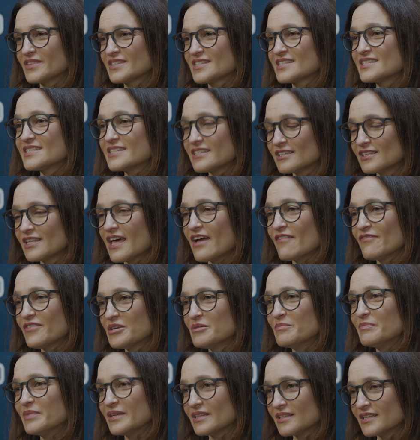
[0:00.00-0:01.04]
still have
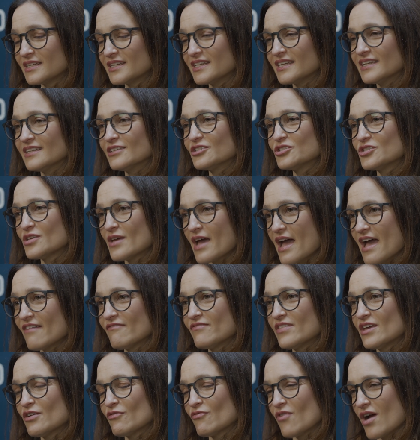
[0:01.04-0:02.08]
the ability to
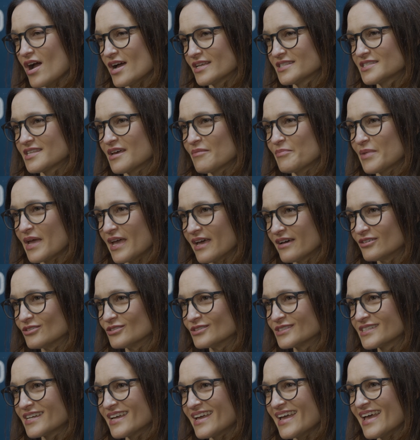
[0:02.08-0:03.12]
have their rights
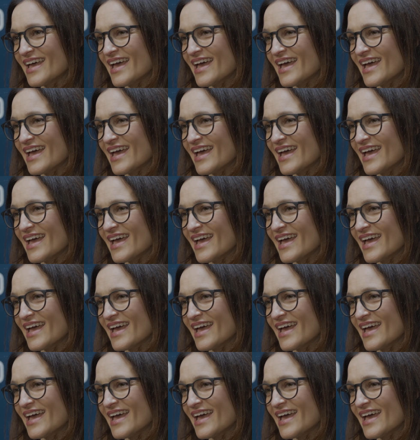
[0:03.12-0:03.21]
upheld,